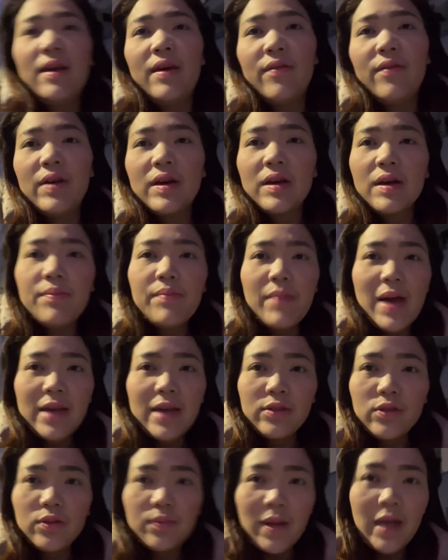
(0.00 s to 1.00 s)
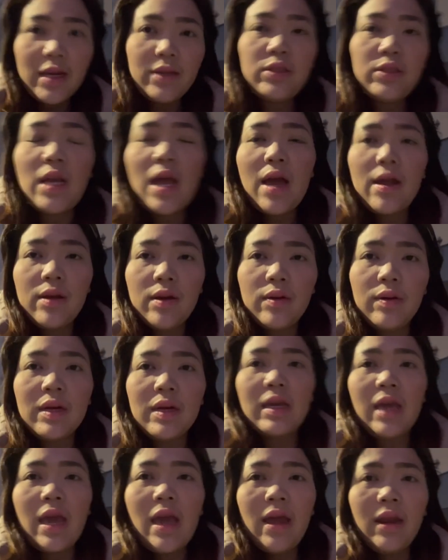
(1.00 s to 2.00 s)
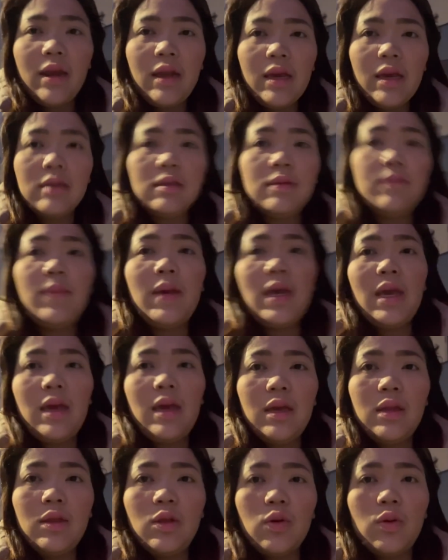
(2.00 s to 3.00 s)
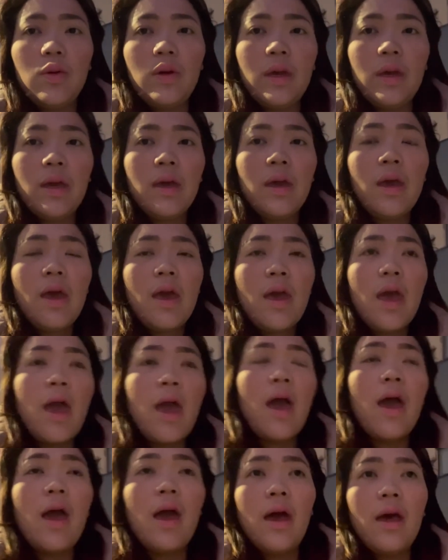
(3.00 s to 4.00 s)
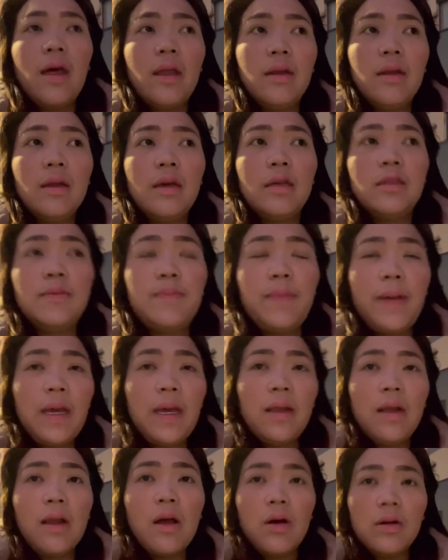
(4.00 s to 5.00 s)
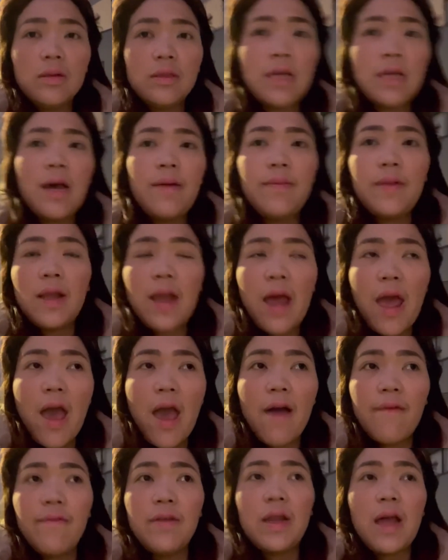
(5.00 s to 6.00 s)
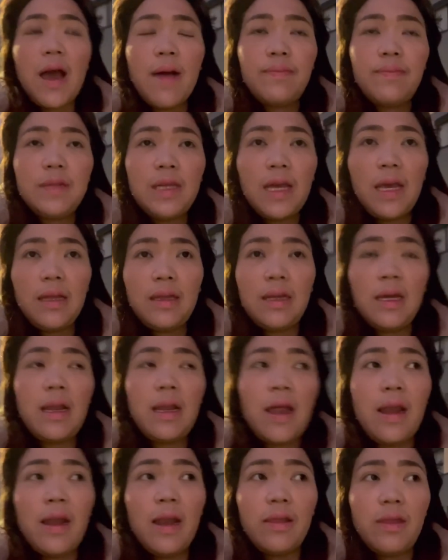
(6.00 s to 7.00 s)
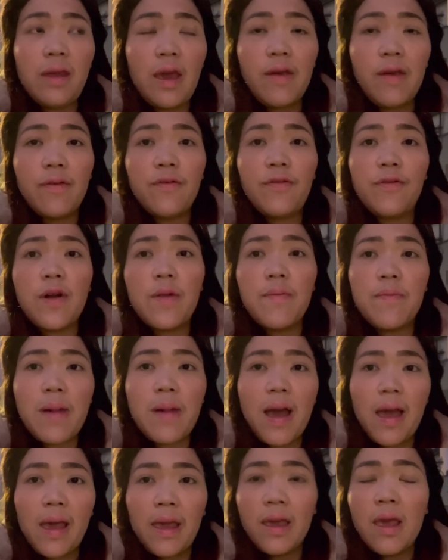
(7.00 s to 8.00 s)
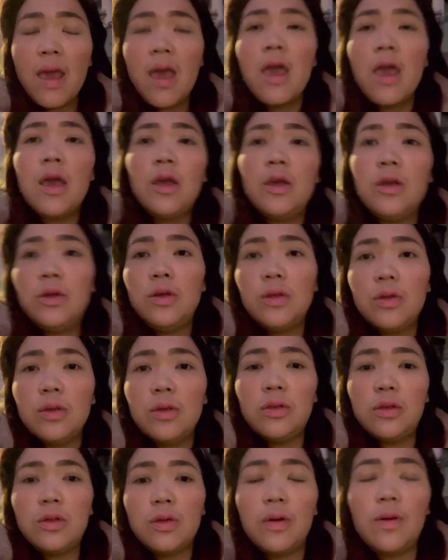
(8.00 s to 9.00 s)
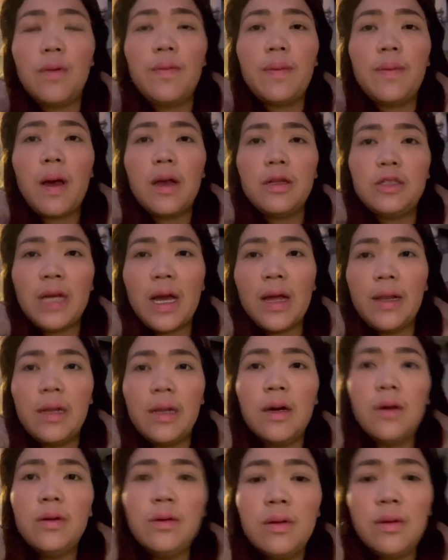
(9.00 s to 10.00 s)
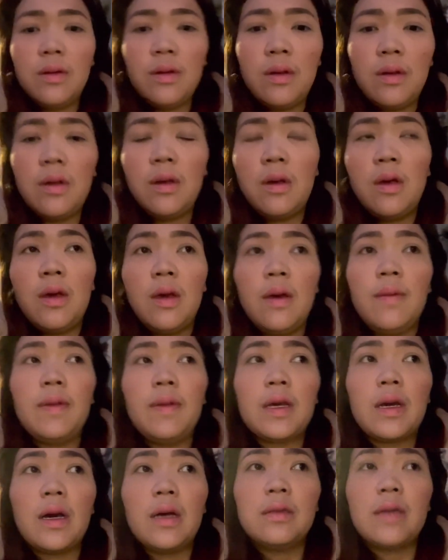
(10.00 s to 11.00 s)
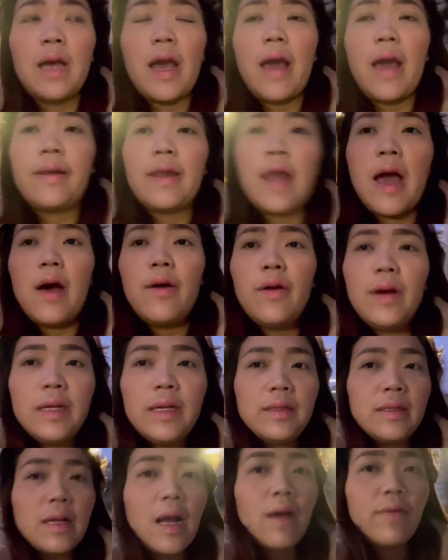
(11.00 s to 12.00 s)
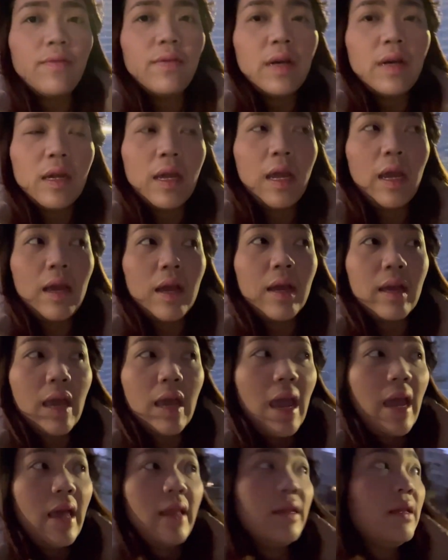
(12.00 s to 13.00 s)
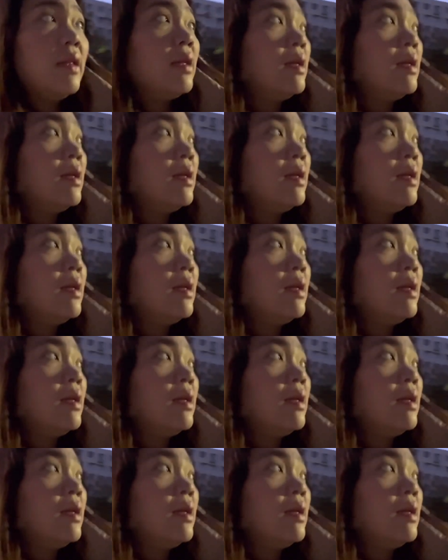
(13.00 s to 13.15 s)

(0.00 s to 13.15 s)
Welcome back to my channel again. It's me, Nui, and it's been a long time that I haven't updated anything from my YouTube channel because now I start working again.